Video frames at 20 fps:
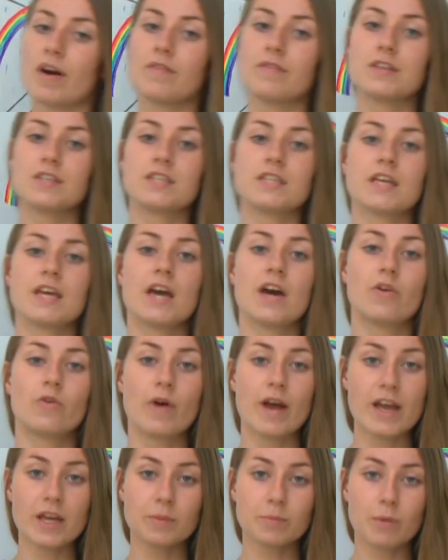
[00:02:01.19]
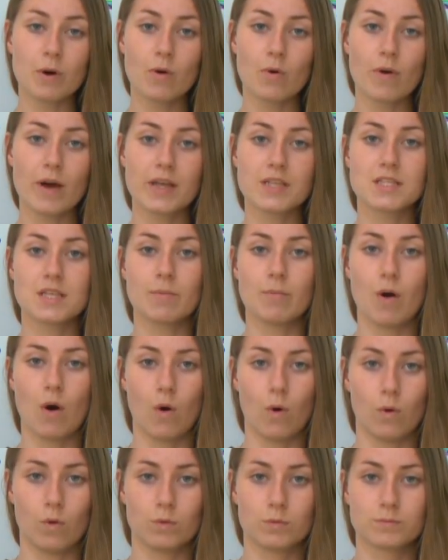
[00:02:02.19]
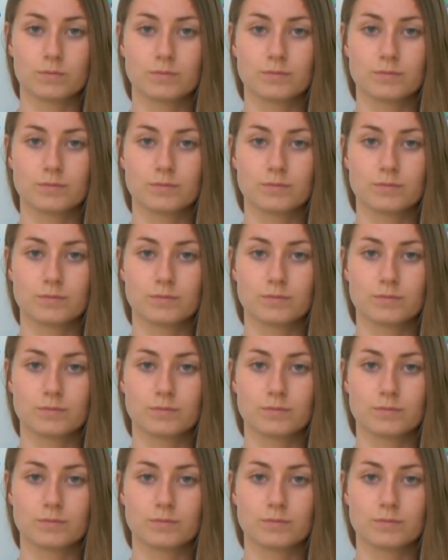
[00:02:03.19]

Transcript: why we see a rainbow as a bow.